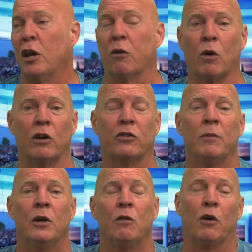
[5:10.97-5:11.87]
In other words,
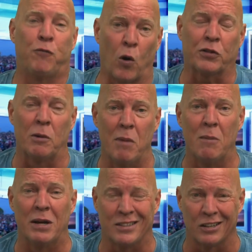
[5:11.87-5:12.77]
the Fourth
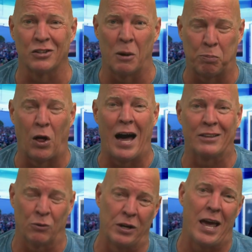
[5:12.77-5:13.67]
Amendment doesn't apply
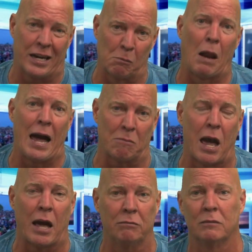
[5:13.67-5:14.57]
to a naked black
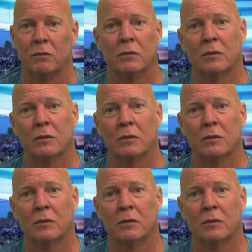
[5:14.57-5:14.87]
man.